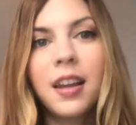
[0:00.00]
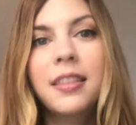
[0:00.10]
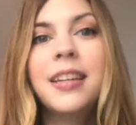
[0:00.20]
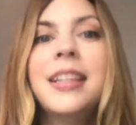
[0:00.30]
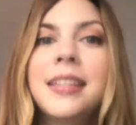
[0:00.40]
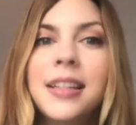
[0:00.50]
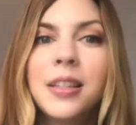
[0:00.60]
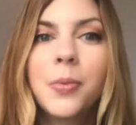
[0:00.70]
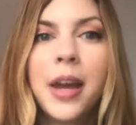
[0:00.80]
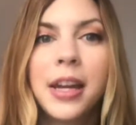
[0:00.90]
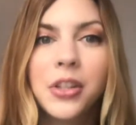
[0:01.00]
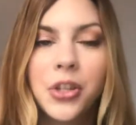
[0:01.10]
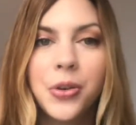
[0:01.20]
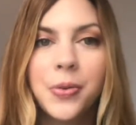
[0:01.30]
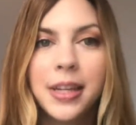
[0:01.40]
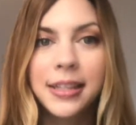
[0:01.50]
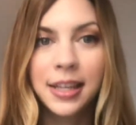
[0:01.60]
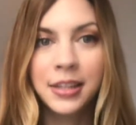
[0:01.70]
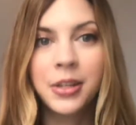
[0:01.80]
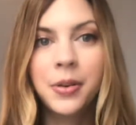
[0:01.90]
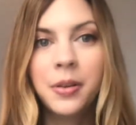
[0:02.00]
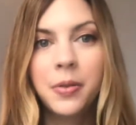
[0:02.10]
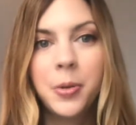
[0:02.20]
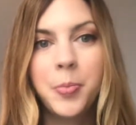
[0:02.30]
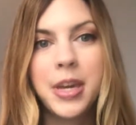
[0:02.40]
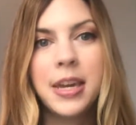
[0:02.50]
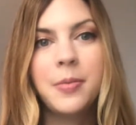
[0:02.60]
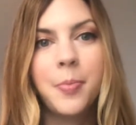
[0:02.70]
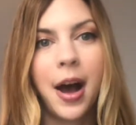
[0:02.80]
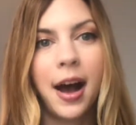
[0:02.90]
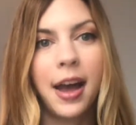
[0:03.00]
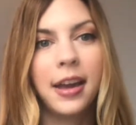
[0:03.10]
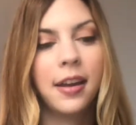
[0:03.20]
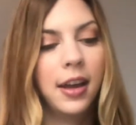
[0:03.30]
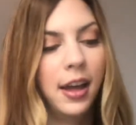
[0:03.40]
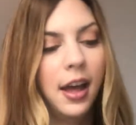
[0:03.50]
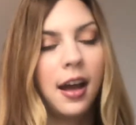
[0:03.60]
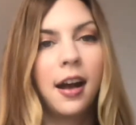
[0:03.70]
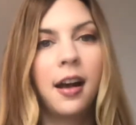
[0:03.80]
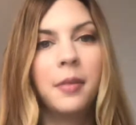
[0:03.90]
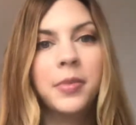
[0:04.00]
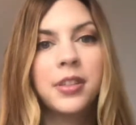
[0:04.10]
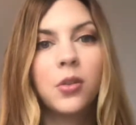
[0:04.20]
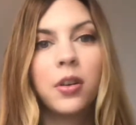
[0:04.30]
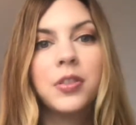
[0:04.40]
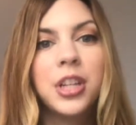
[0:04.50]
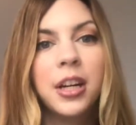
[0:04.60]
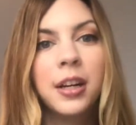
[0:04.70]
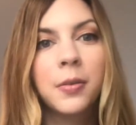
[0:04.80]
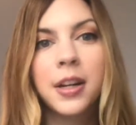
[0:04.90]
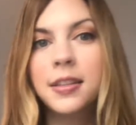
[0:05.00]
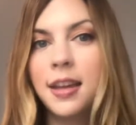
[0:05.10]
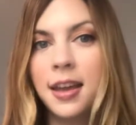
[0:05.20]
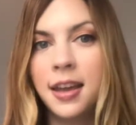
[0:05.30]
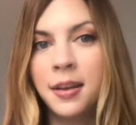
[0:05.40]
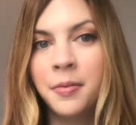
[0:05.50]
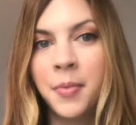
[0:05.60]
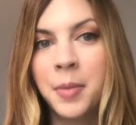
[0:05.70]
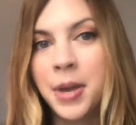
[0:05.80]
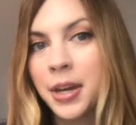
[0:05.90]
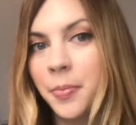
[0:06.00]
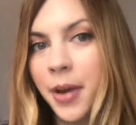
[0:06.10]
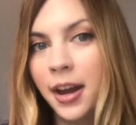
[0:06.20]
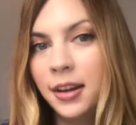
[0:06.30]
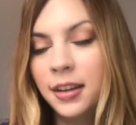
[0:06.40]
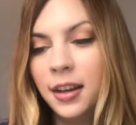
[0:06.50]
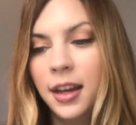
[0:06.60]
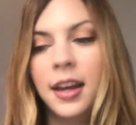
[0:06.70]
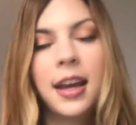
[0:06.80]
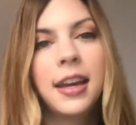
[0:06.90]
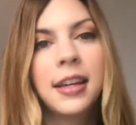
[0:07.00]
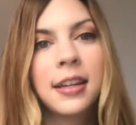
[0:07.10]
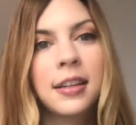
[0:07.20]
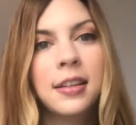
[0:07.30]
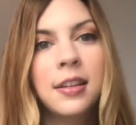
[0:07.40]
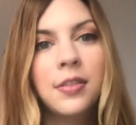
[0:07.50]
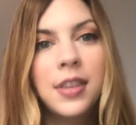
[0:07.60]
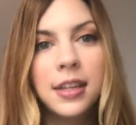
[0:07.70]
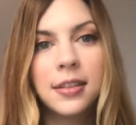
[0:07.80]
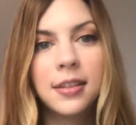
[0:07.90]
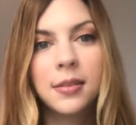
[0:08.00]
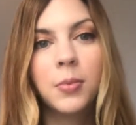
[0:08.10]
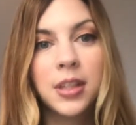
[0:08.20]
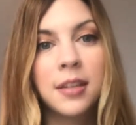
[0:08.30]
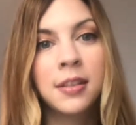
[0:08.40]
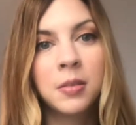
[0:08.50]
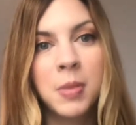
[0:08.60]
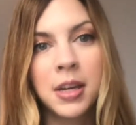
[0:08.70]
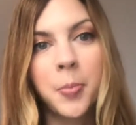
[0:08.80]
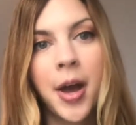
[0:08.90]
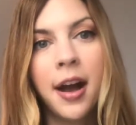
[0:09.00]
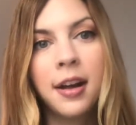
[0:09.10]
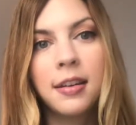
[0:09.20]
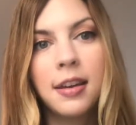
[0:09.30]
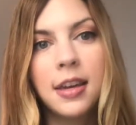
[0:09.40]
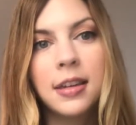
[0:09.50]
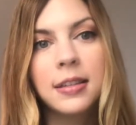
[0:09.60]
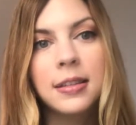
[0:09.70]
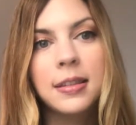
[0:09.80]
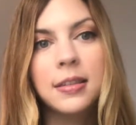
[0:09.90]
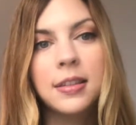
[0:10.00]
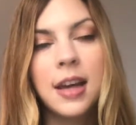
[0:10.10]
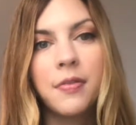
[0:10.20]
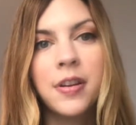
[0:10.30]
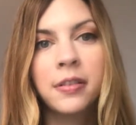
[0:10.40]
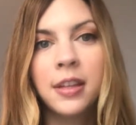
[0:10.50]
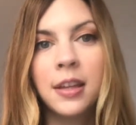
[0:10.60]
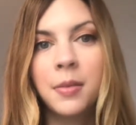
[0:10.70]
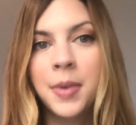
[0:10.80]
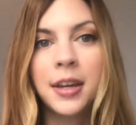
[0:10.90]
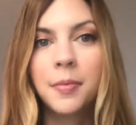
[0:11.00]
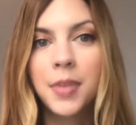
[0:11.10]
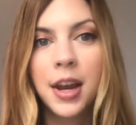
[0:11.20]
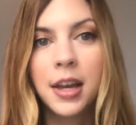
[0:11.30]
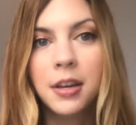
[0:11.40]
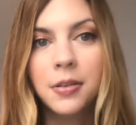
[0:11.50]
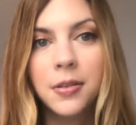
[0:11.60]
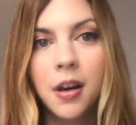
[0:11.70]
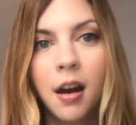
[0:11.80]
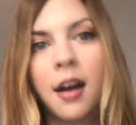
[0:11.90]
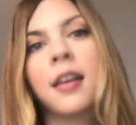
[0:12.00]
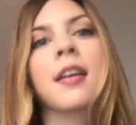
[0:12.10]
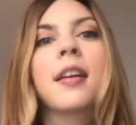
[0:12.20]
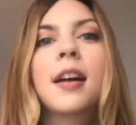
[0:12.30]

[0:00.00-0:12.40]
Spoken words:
the easiest way to ease into it would be by just sort of sharing what's in my makeup bag. And what's in this makeup bag is definitely the makeup that I use on